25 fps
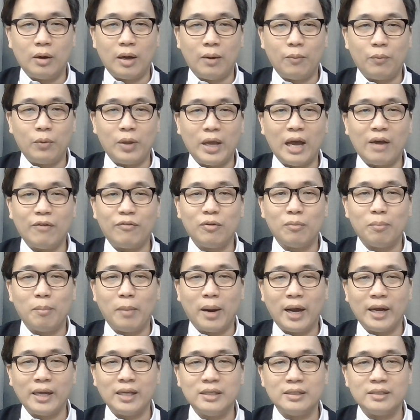we have in
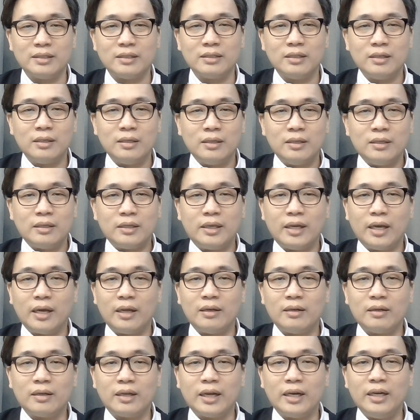mind is,
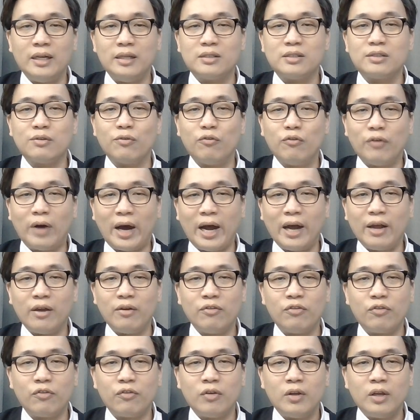can it
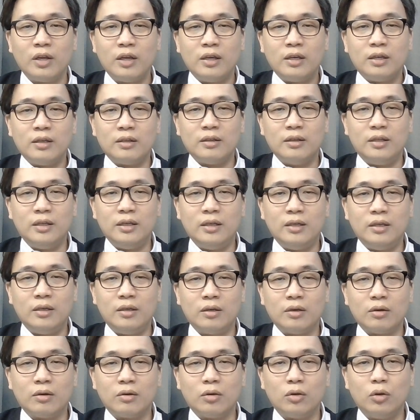survive the
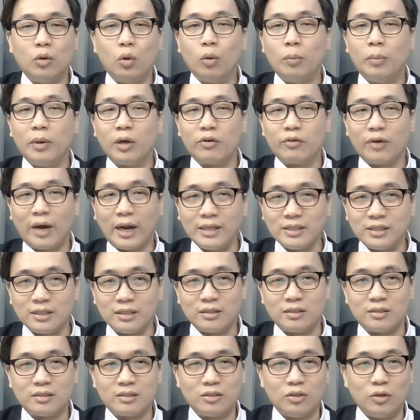global
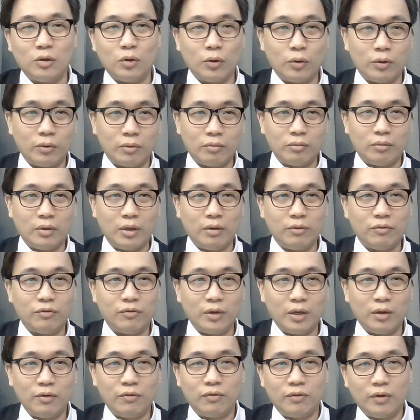crisis?
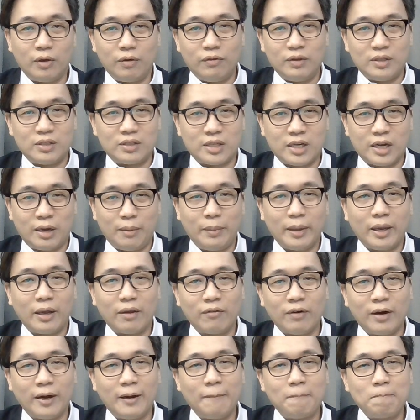If it's coming,
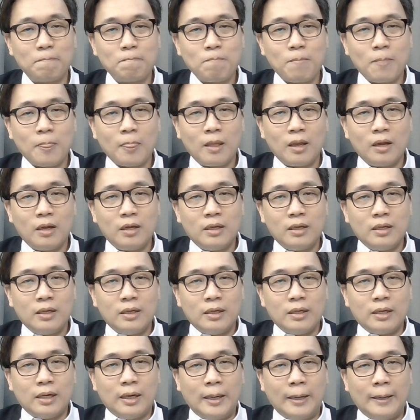right?
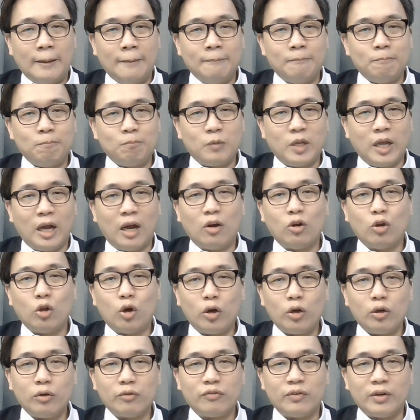There are a
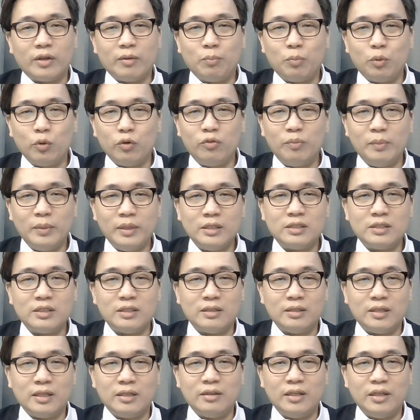lot of improvements
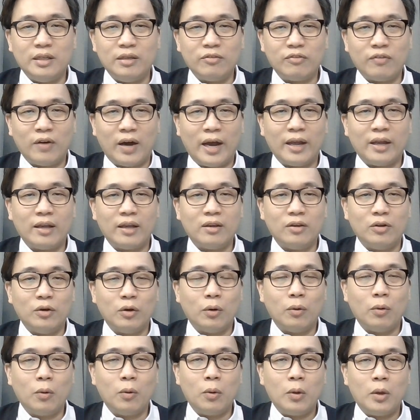in DeFi.
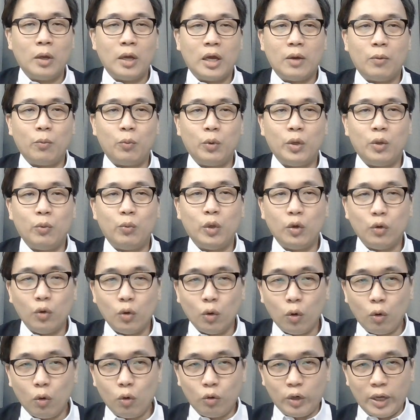We
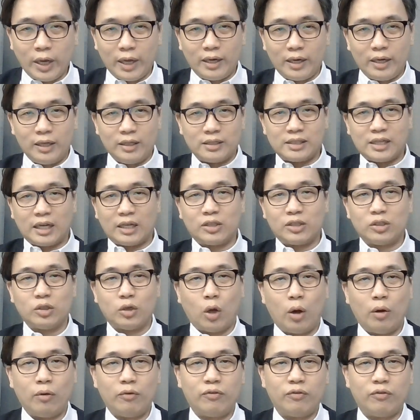know that it started
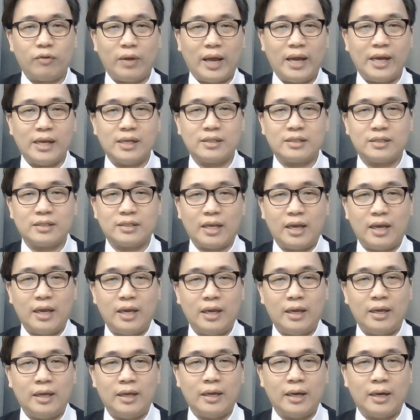off as
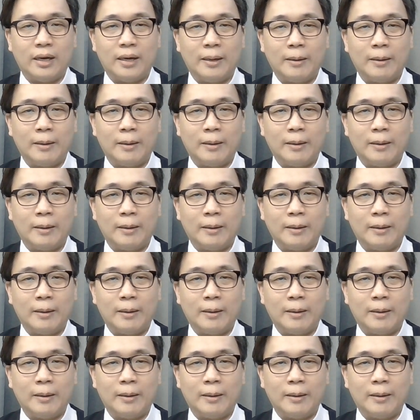a